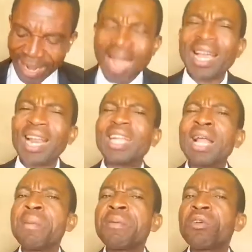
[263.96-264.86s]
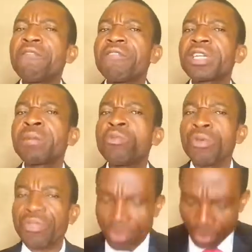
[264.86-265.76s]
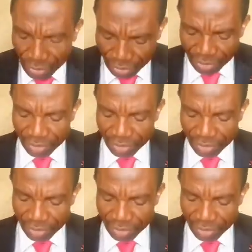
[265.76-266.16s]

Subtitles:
That character may be comfortable with you,